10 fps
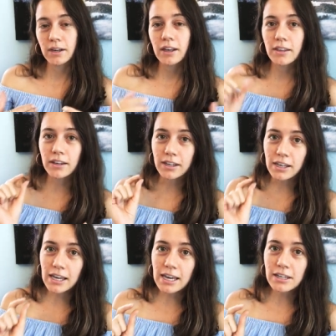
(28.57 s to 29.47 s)
The
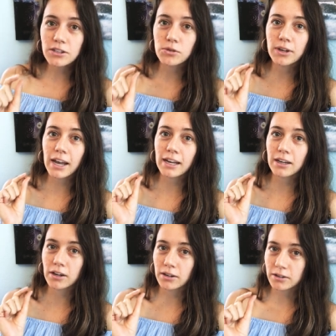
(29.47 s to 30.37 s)
key to getting
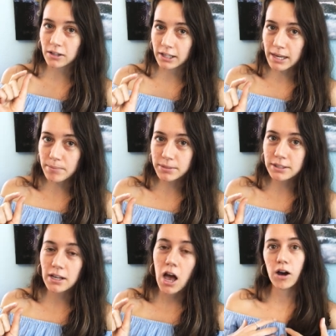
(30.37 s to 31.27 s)
a
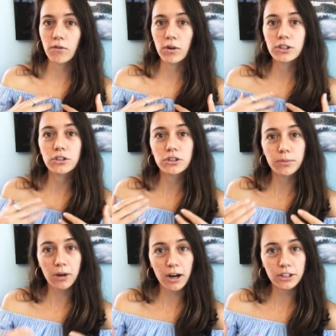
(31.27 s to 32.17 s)
glimpse of what your
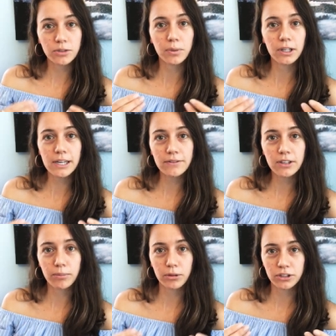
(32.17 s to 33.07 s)
subconscious beliefs
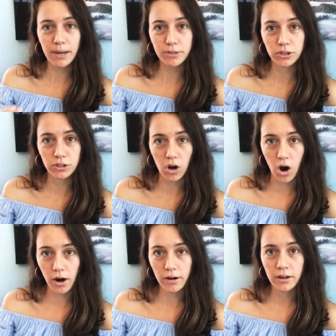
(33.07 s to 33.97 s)
and perceptions
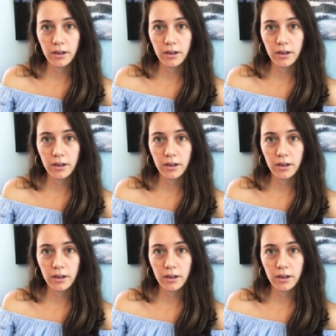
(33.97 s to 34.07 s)
are